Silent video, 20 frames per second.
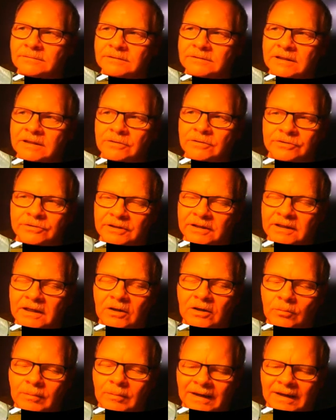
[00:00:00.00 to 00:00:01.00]
years
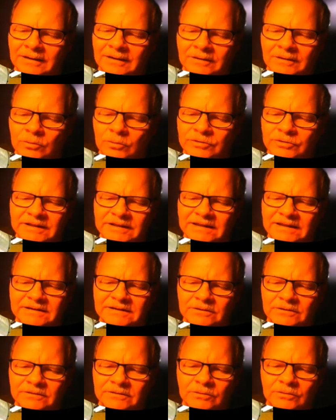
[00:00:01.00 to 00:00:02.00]
ago, back in
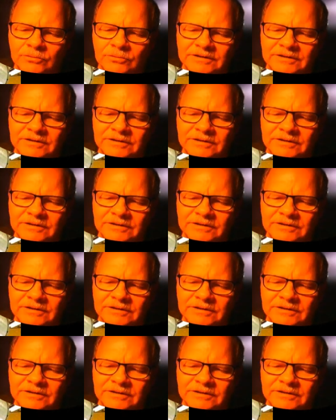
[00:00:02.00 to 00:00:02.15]
06 or